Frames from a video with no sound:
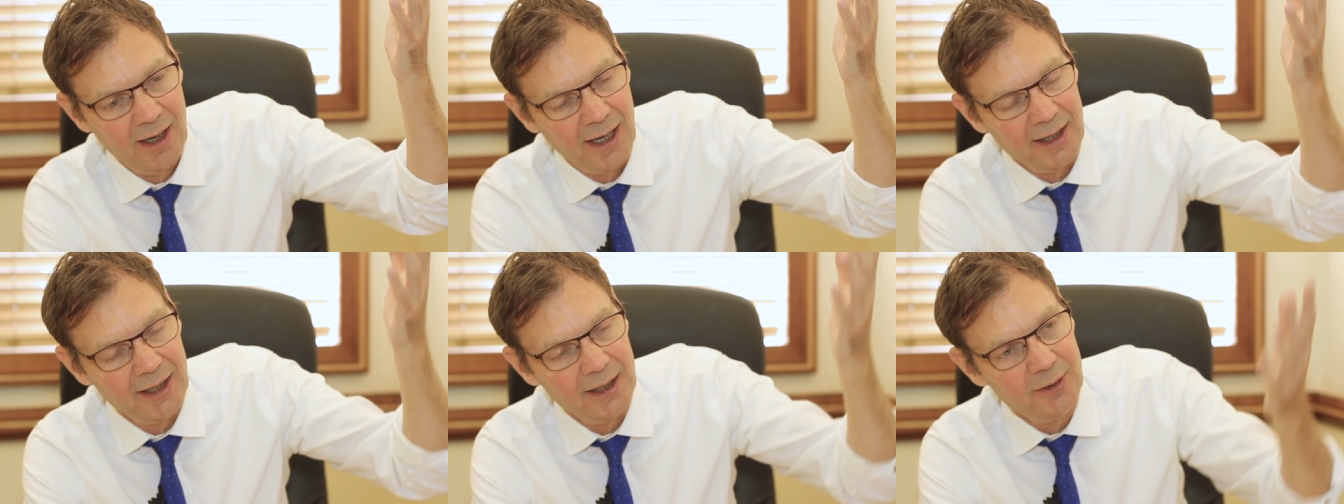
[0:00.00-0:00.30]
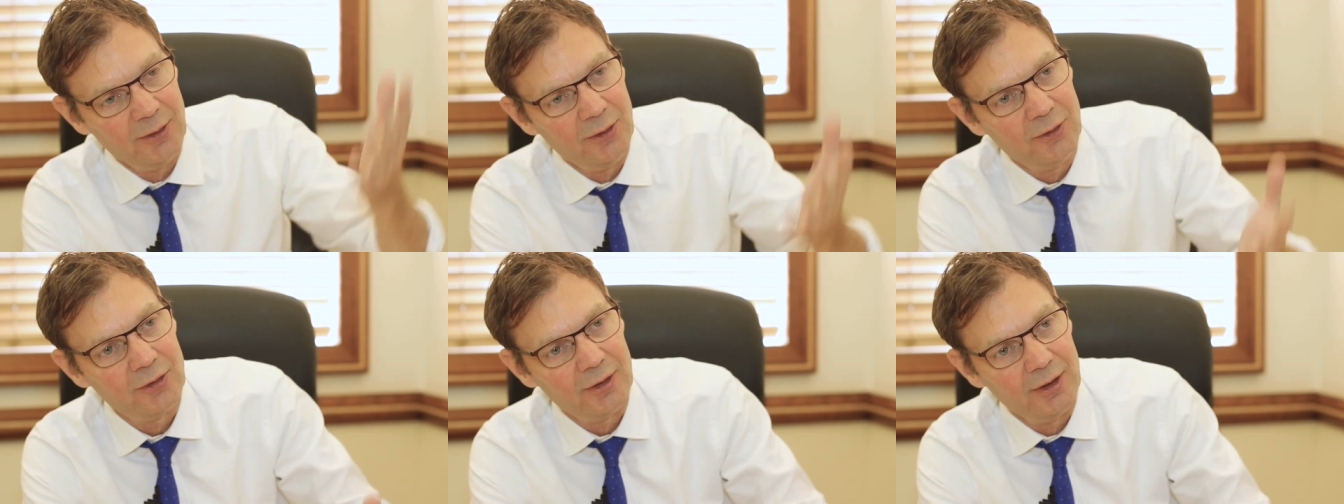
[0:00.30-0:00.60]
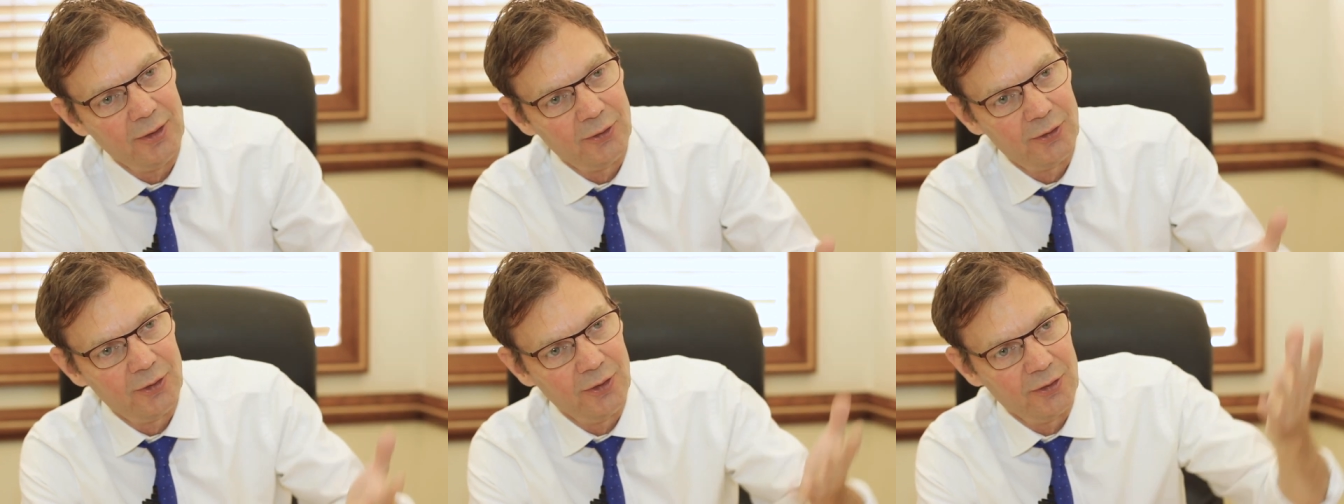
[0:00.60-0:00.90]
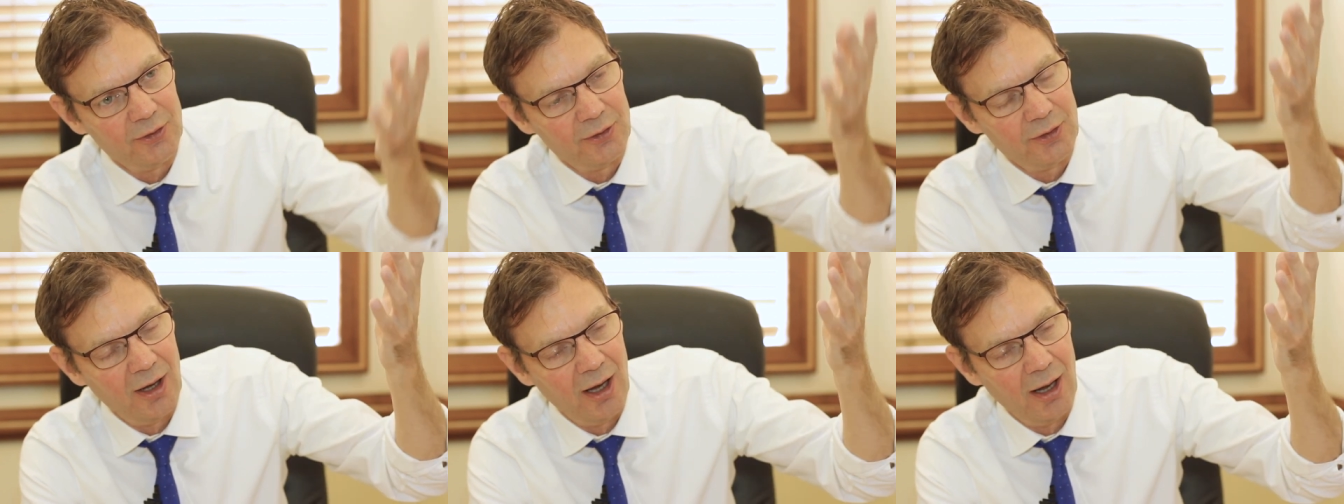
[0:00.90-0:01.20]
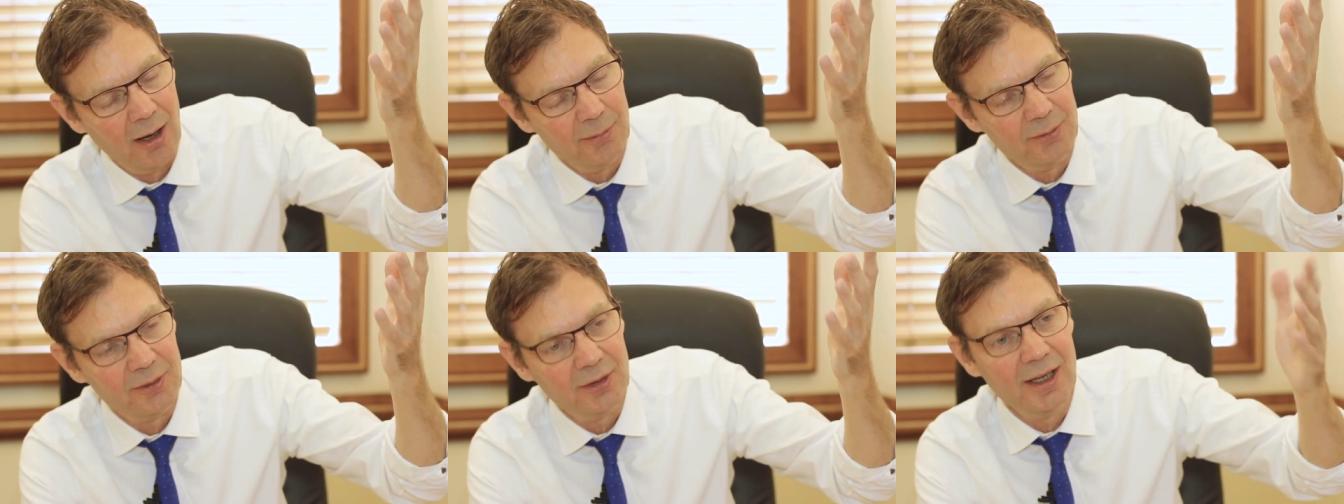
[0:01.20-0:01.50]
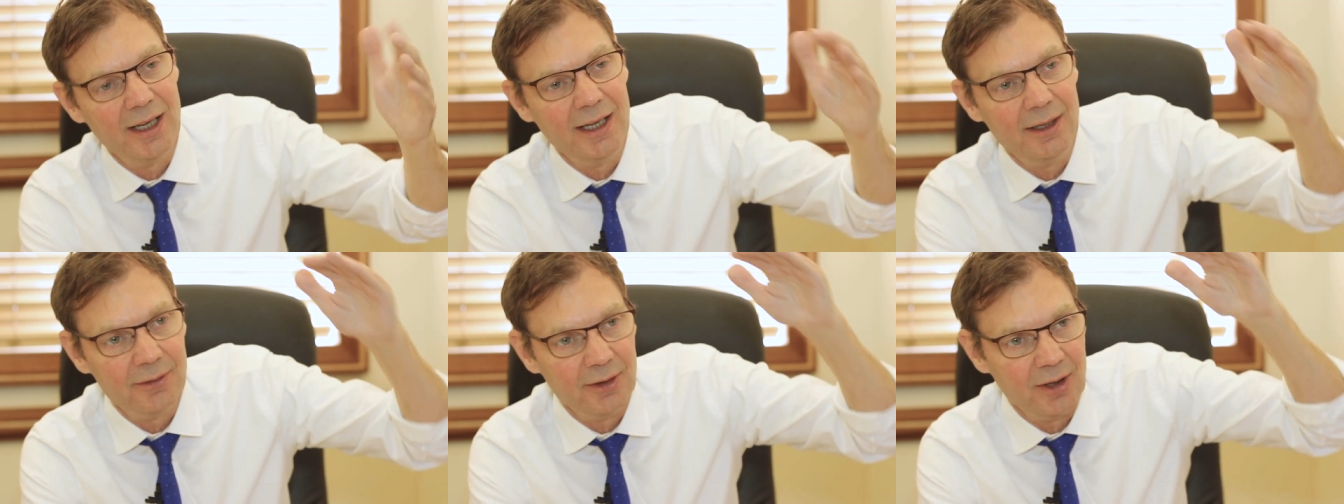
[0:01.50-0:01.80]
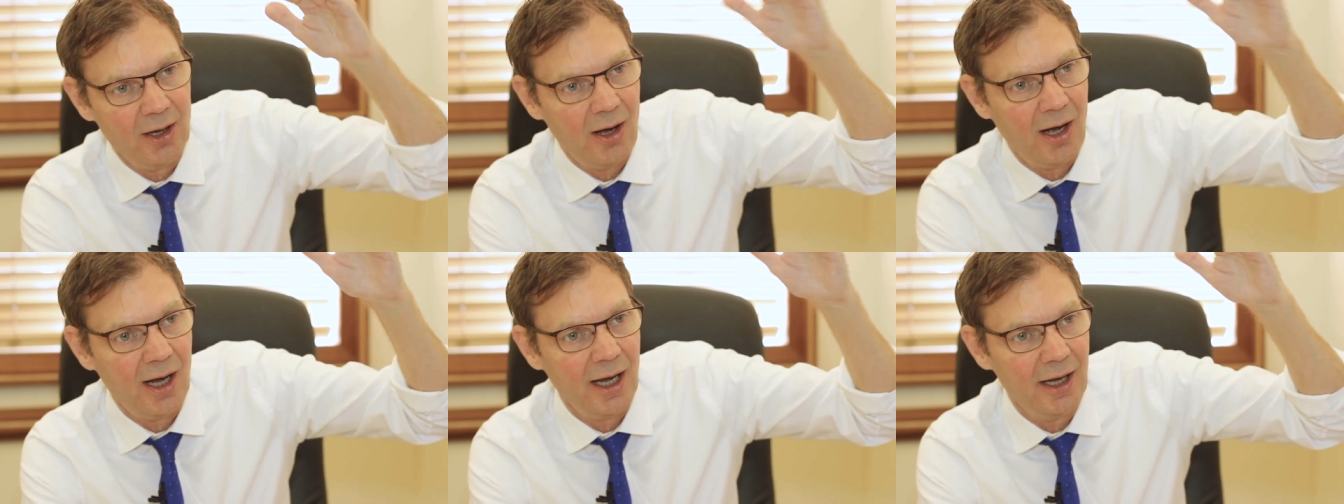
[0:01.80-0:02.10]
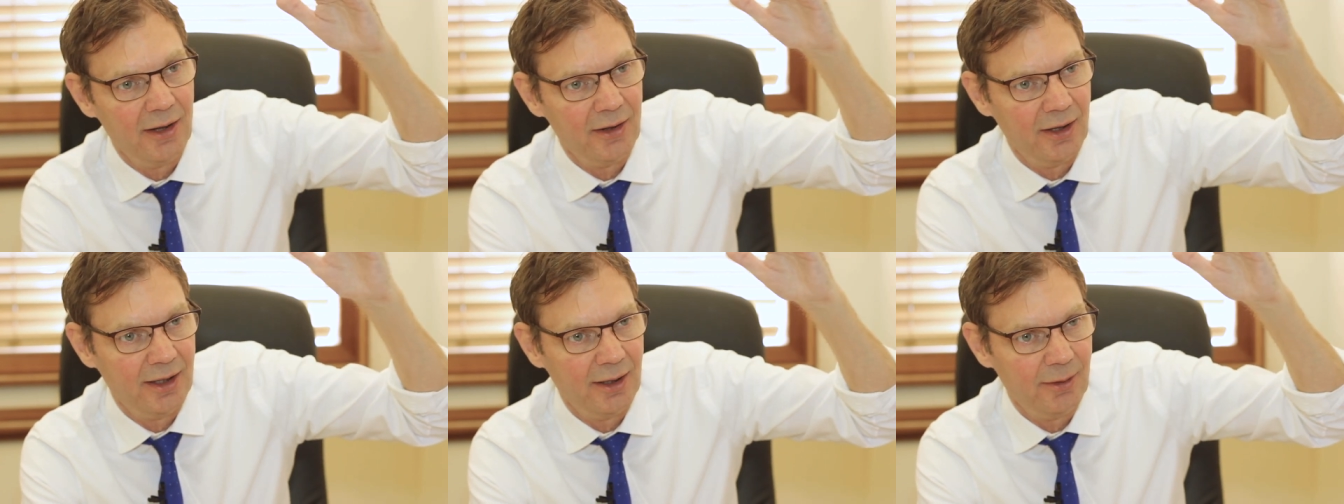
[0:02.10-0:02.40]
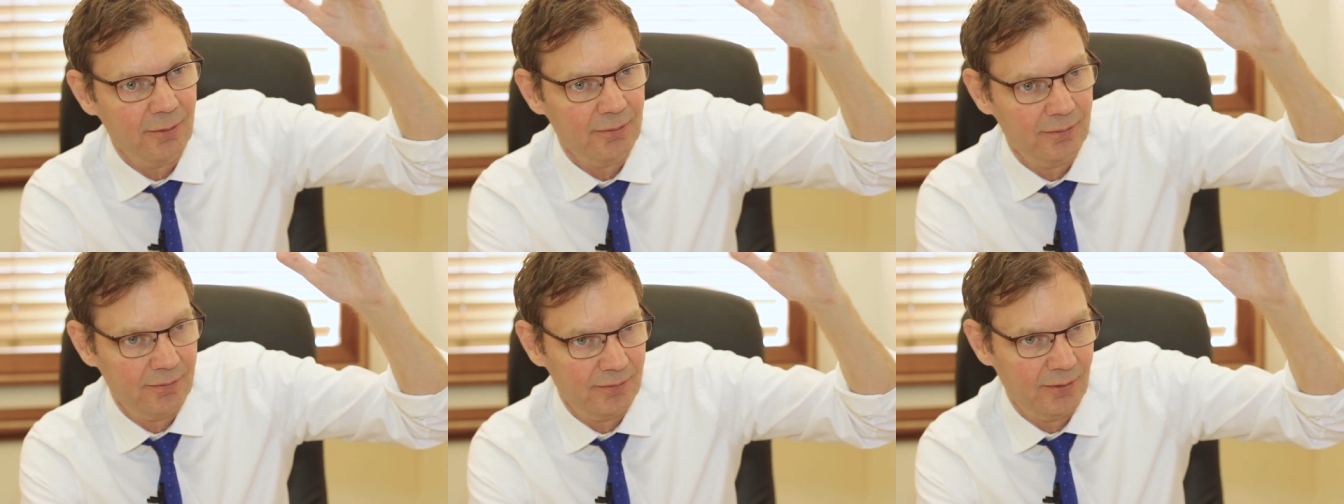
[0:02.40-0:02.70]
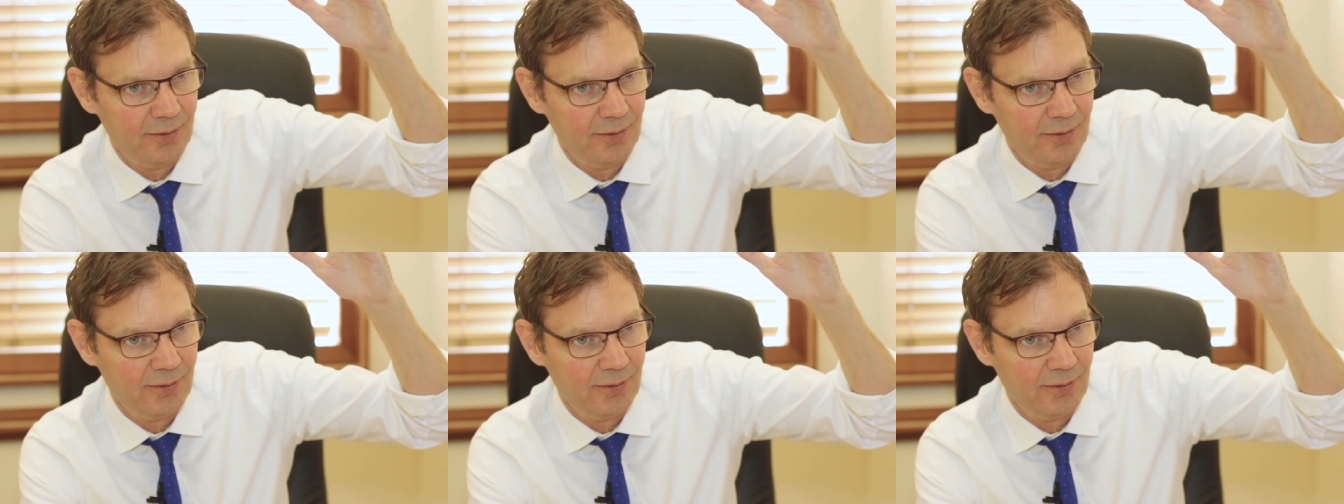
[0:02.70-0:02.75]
and it usually shoots up to even higher than it